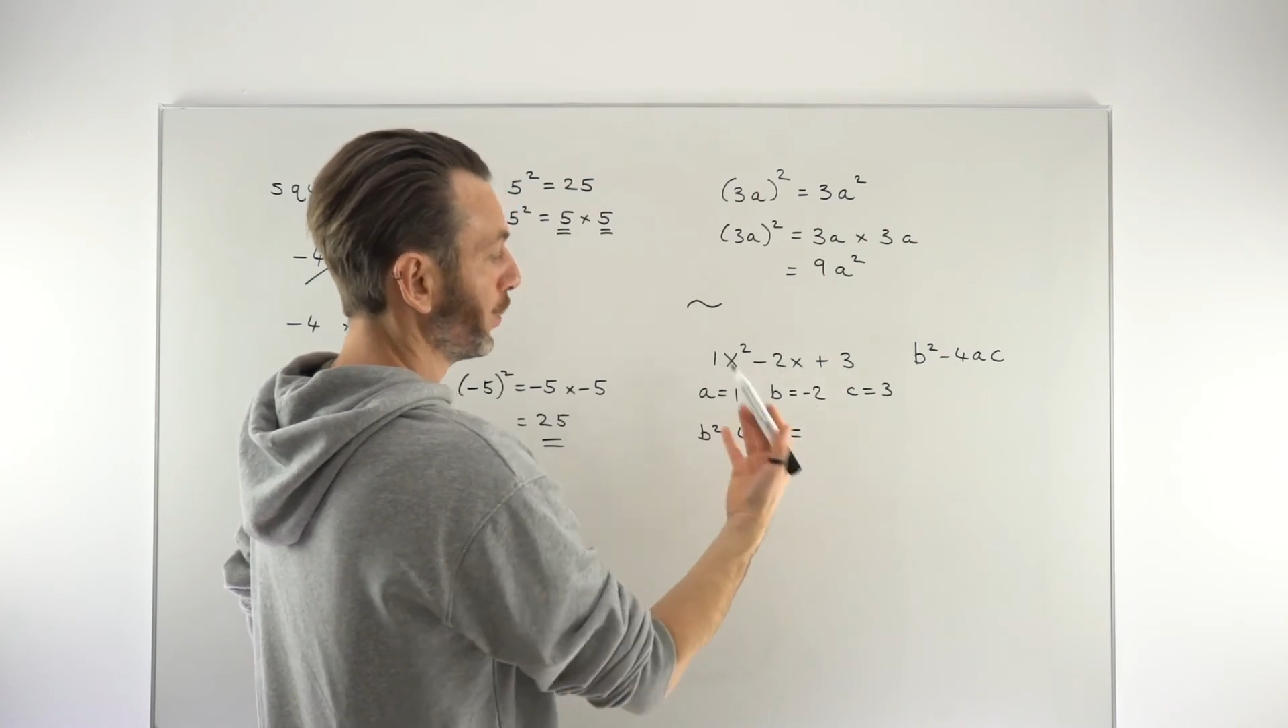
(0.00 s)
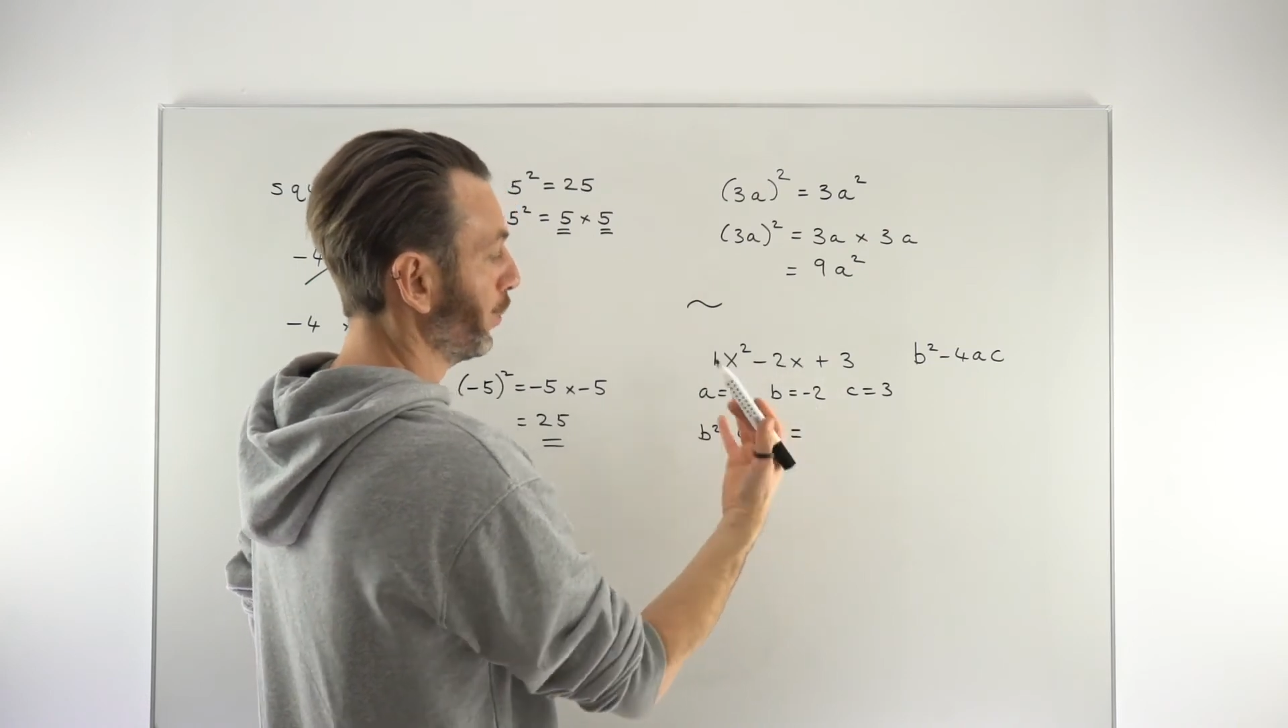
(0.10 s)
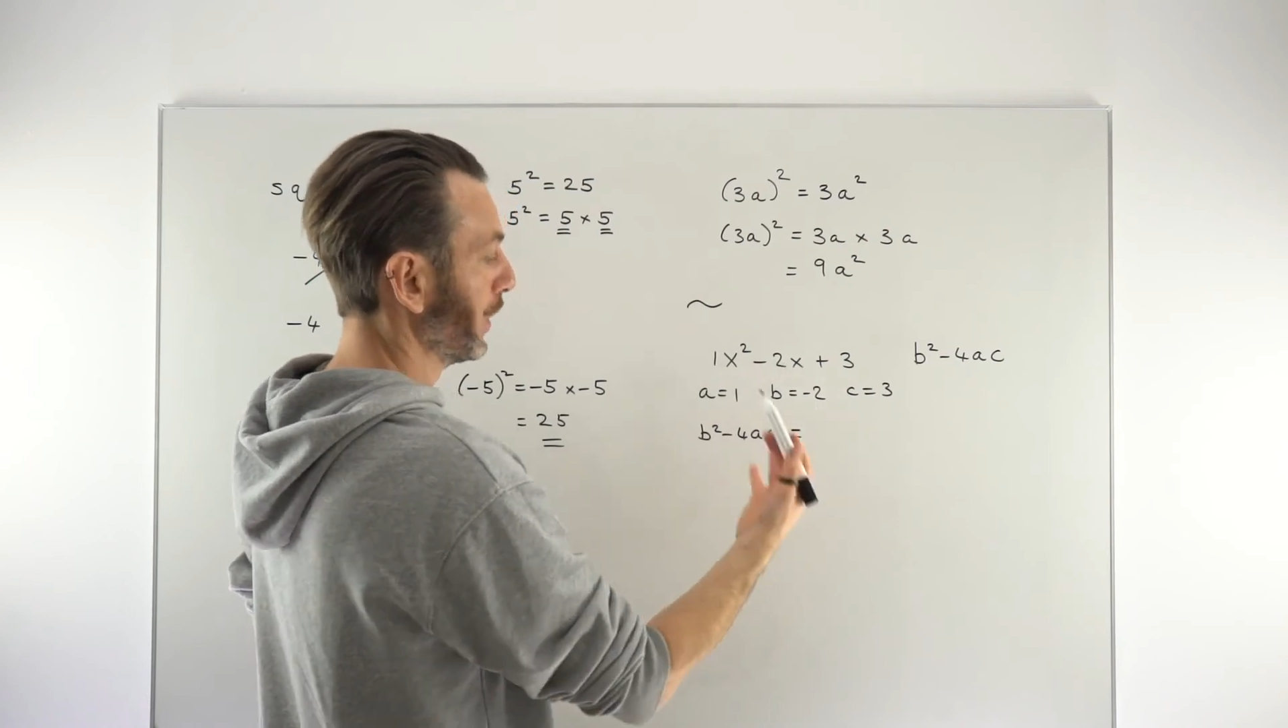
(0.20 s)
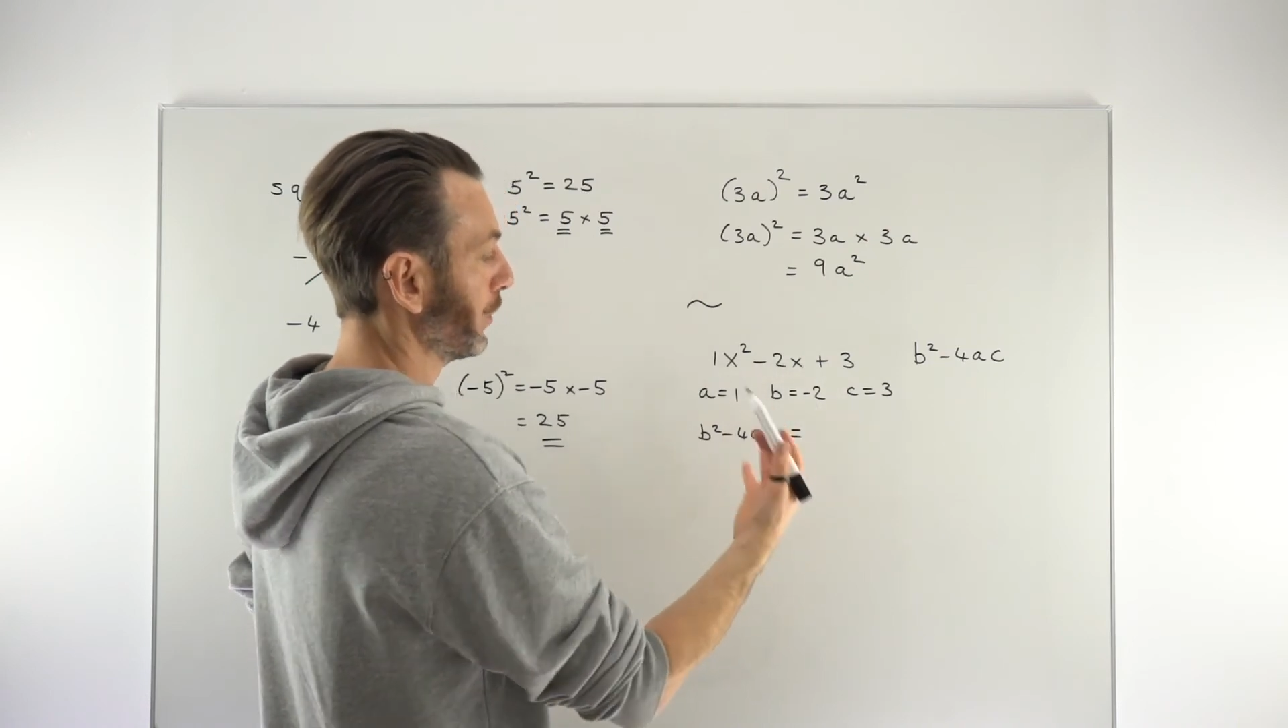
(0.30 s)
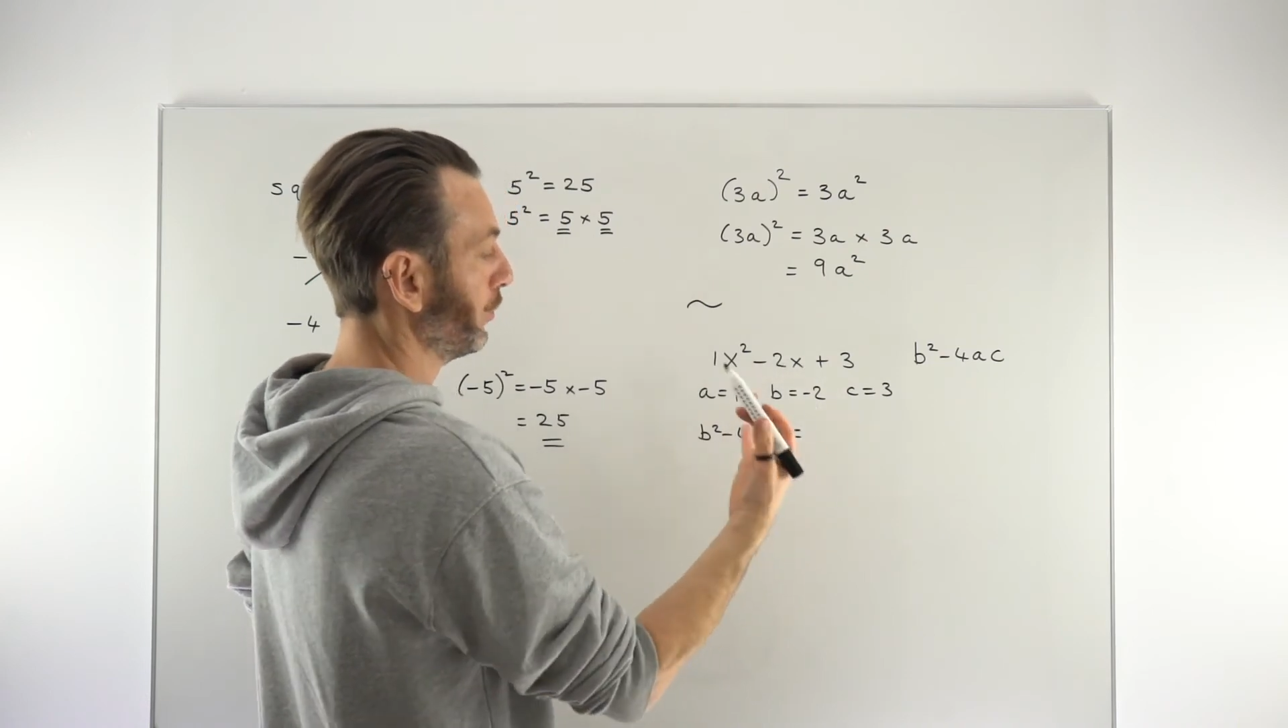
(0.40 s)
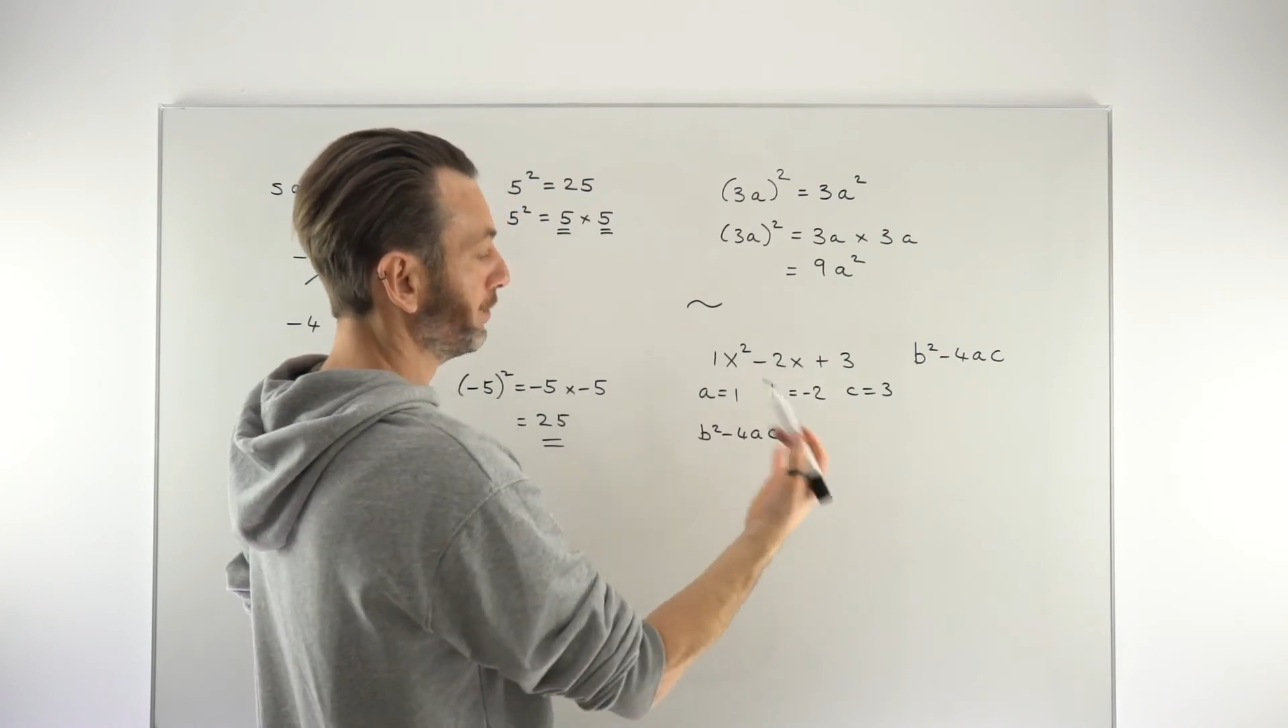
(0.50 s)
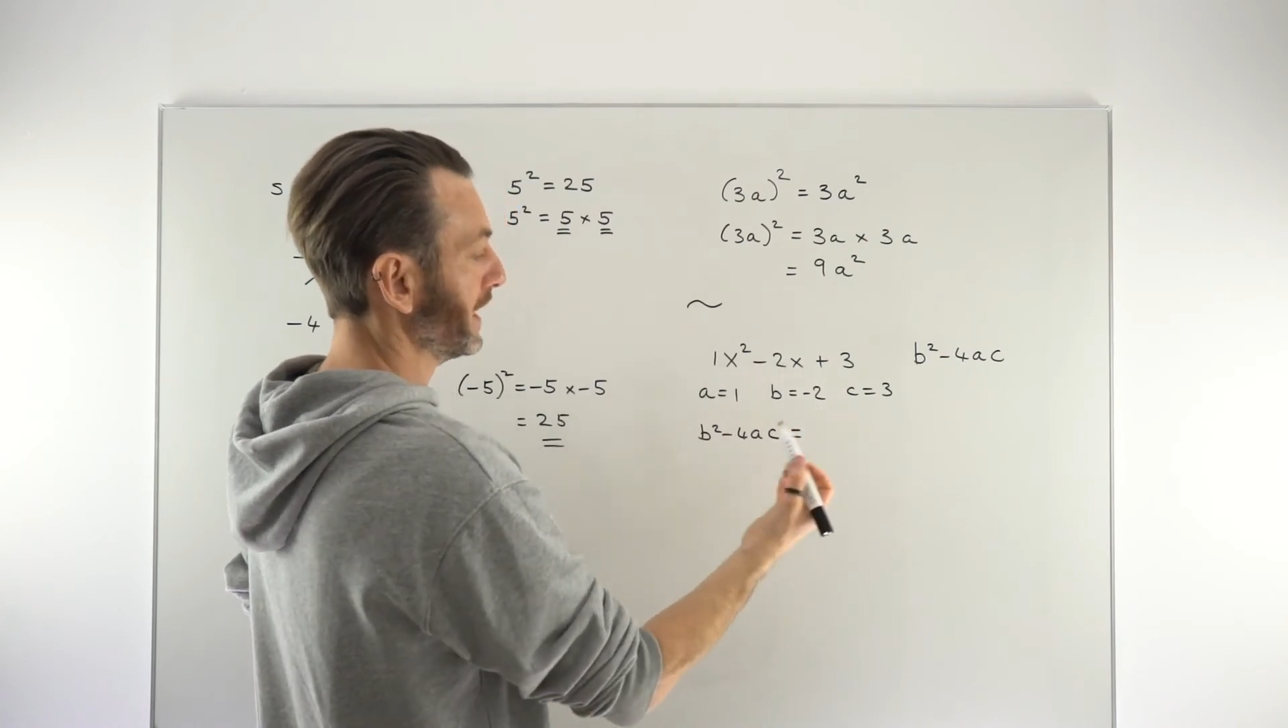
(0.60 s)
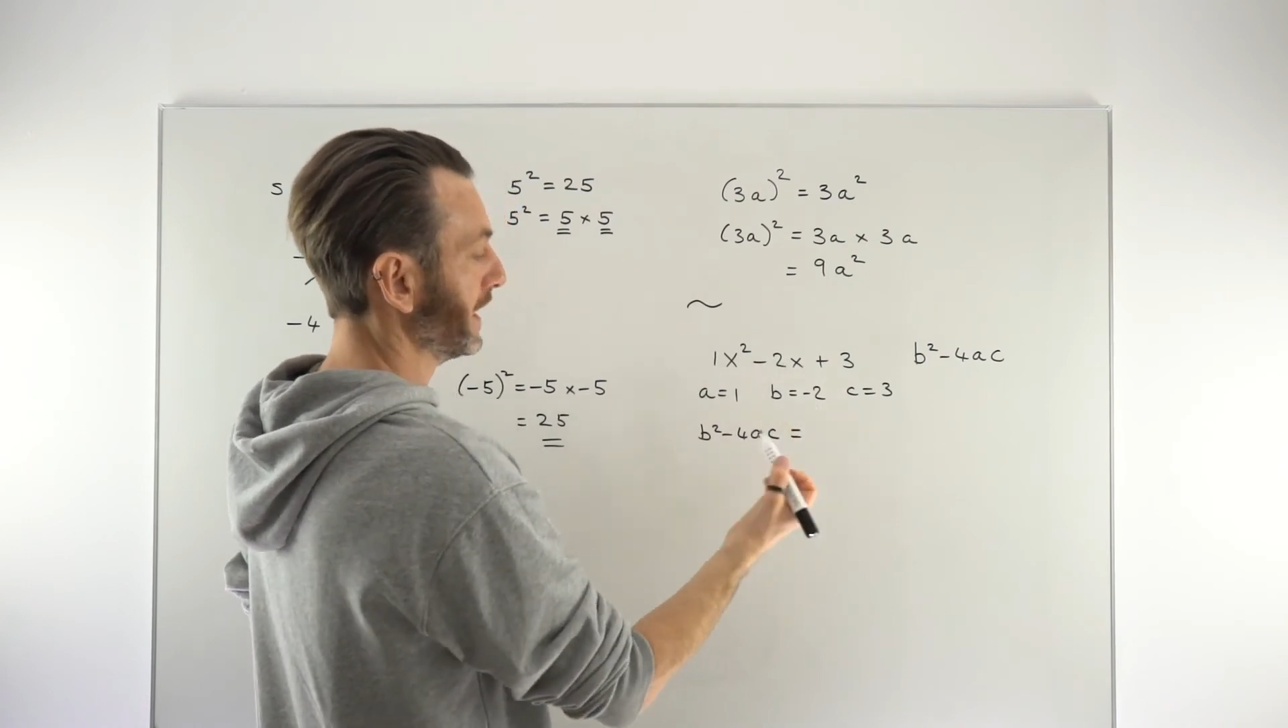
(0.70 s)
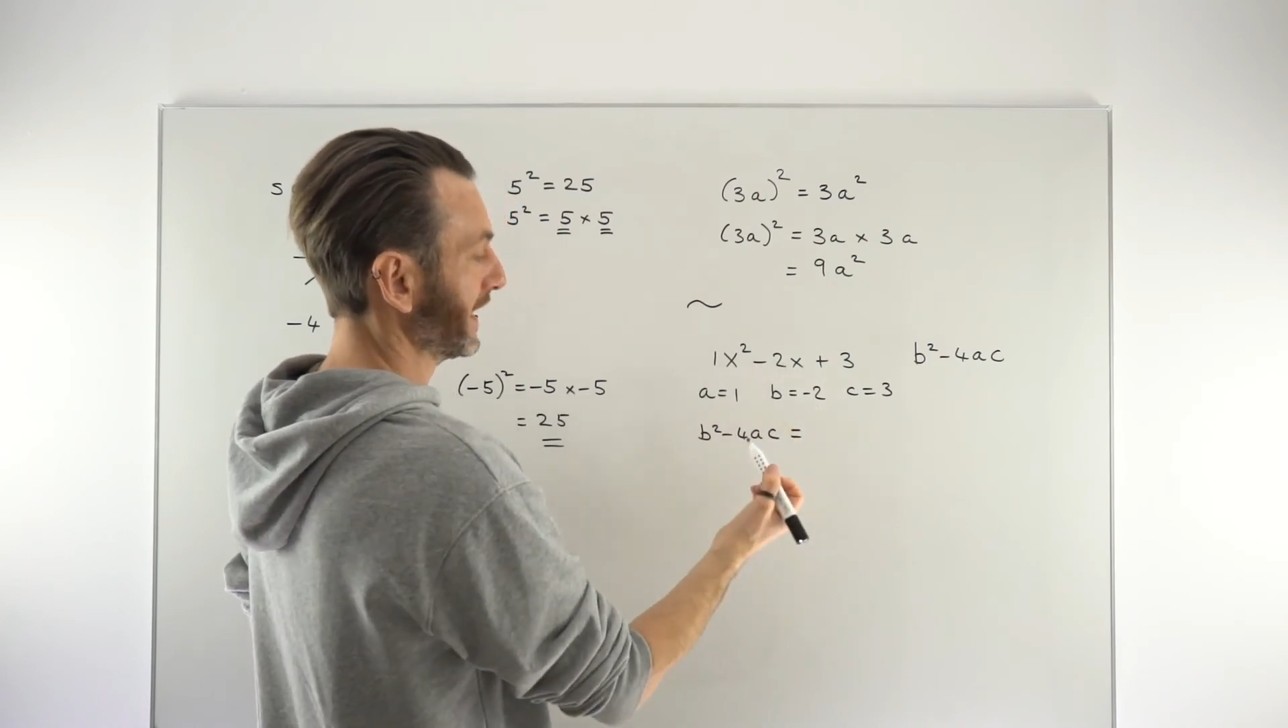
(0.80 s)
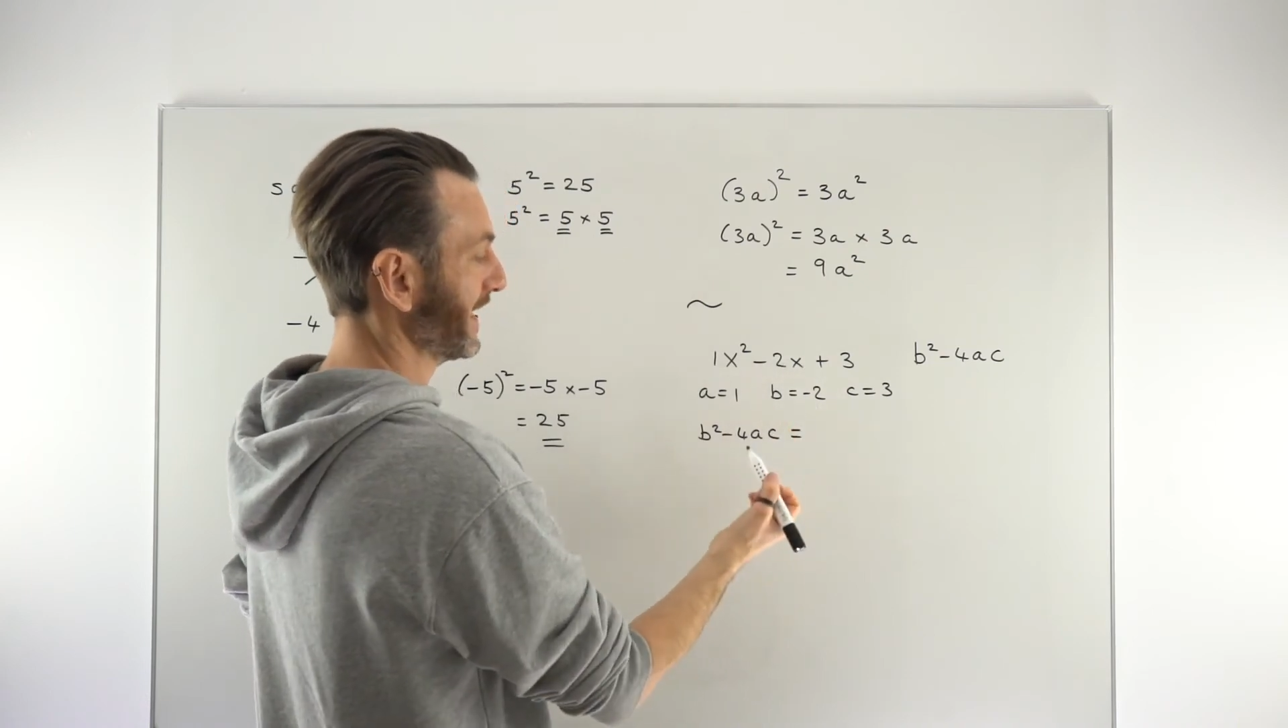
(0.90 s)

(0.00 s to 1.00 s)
will be a